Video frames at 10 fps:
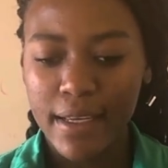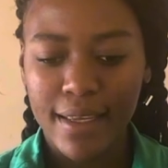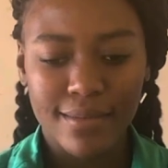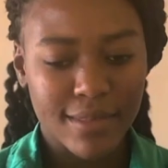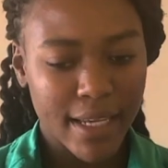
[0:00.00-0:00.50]

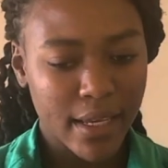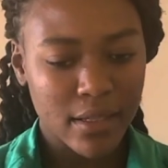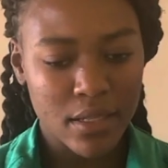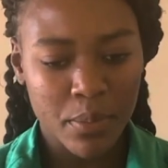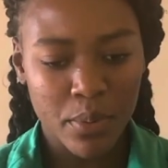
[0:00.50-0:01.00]

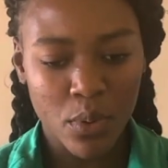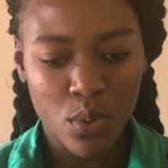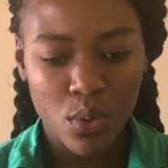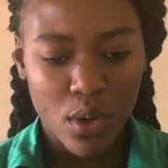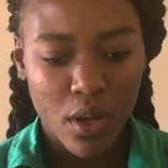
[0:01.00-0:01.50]
targetable
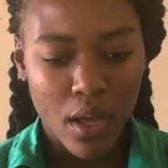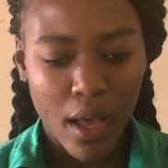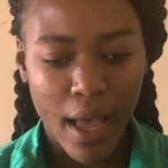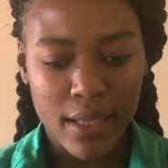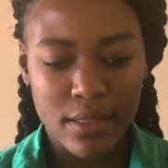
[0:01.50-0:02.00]

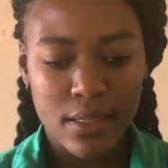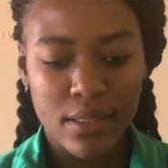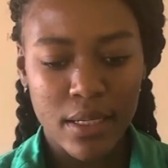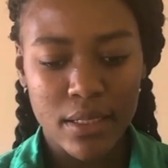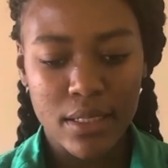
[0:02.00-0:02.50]

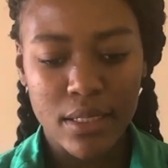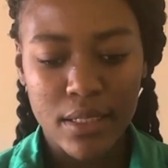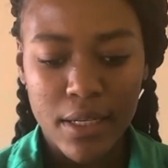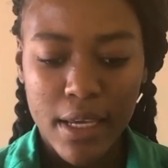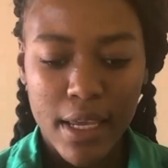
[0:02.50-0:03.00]
assistance
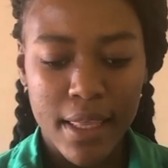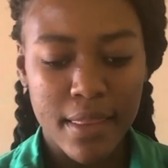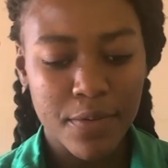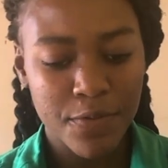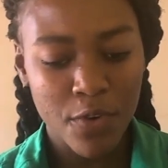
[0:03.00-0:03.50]
in the
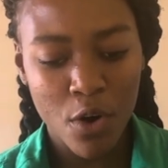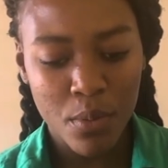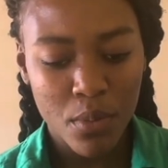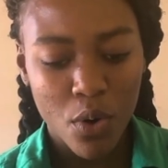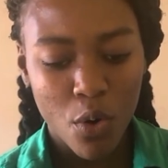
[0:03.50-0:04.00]

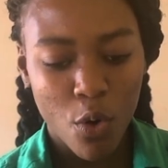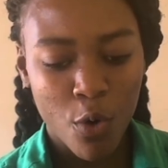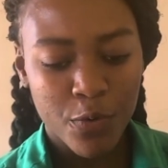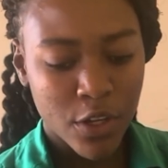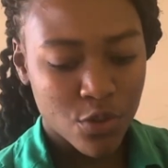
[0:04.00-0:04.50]
form of
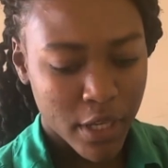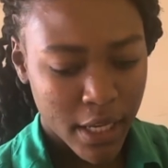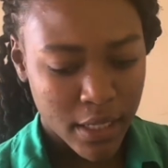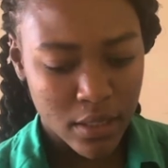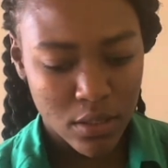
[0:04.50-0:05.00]

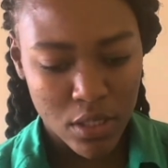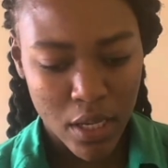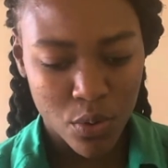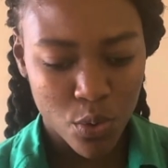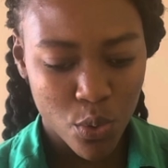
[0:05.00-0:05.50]

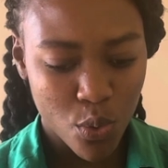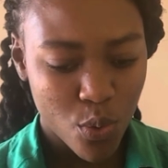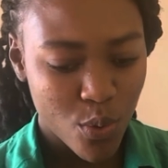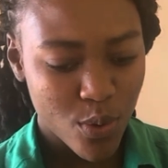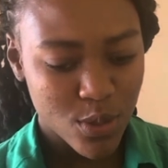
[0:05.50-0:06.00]
educational
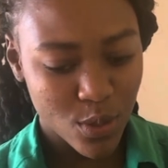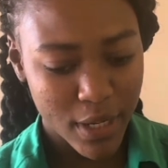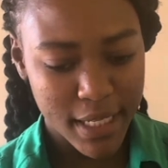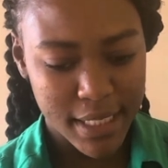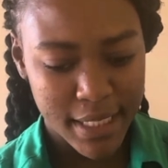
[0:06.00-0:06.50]

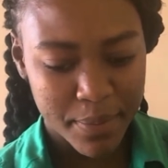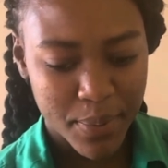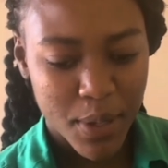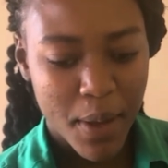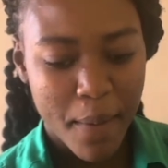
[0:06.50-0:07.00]
scholarship,
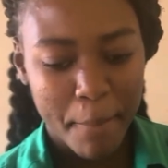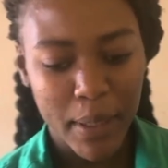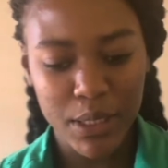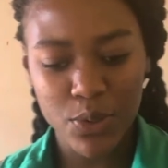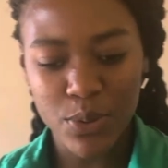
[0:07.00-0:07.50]

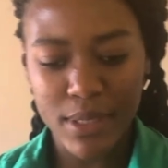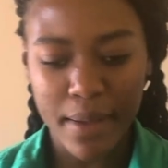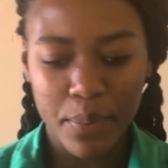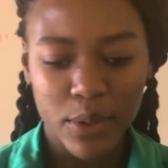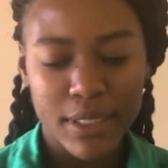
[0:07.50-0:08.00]
political
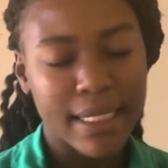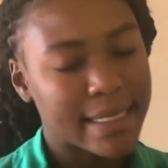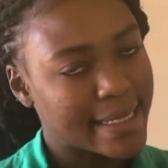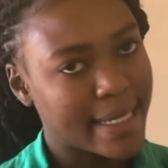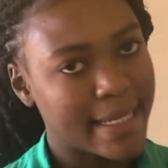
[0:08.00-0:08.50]
support and
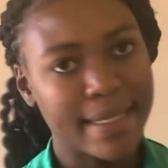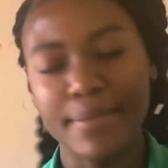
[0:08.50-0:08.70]
training.